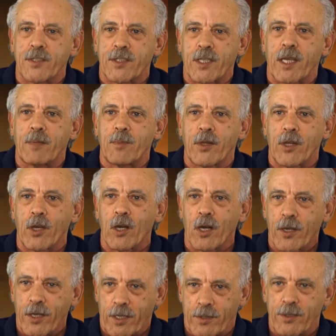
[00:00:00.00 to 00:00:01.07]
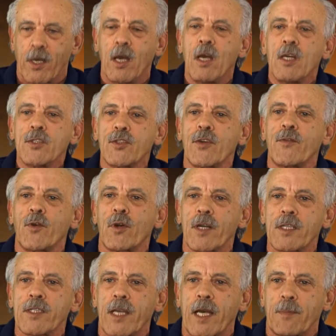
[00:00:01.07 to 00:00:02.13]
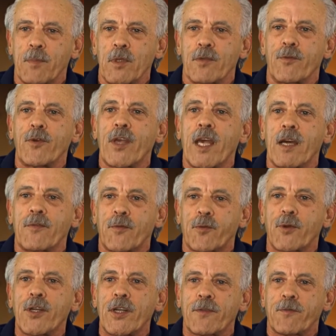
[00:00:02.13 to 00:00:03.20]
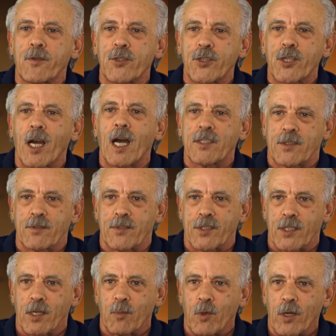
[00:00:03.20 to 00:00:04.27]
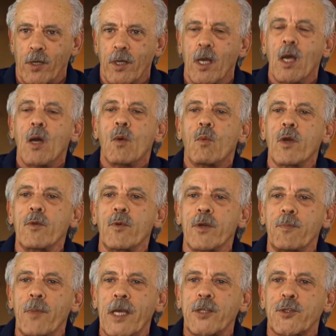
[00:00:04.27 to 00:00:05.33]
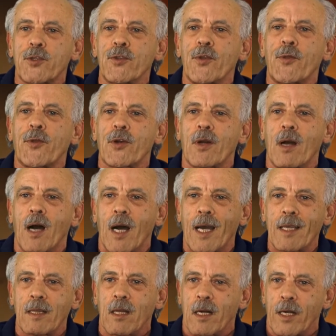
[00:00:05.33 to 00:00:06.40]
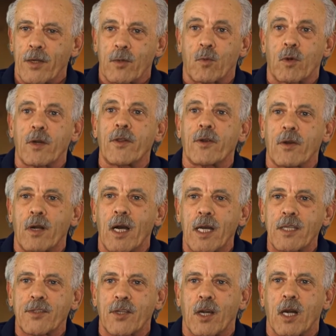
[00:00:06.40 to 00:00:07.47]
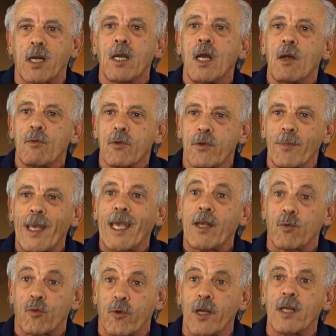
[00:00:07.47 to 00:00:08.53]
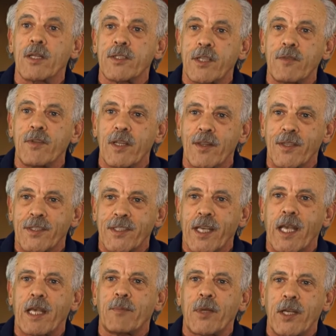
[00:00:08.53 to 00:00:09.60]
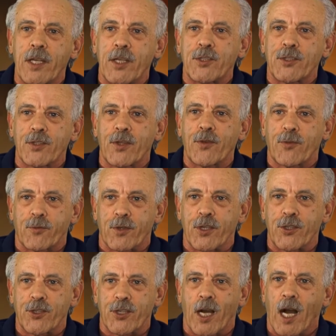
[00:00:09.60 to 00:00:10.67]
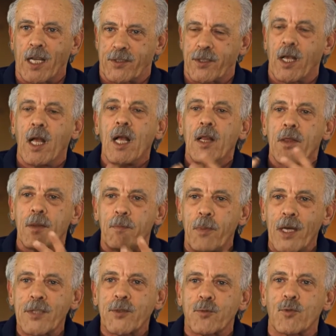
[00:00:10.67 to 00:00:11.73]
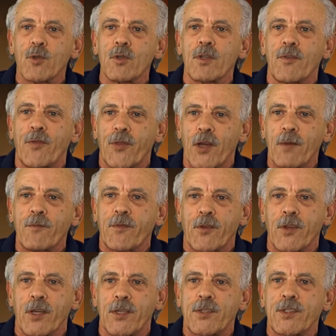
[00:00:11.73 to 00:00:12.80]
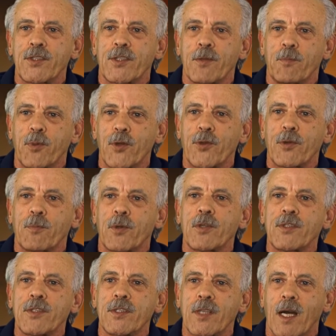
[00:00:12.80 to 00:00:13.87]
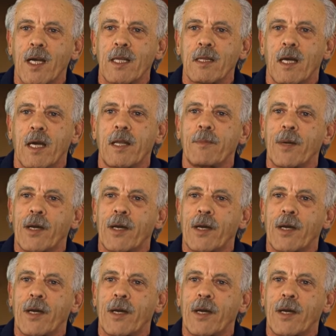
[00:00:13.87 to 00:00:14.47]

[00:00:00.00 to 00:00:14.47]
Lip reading: the same to the audience. So for example, if we have 3 different shots of someone, we would make sure that their eye line, or where their eyes are, remain relatively the same in each of the 3 shots. The best rule of thumb for this is to put the person's eye line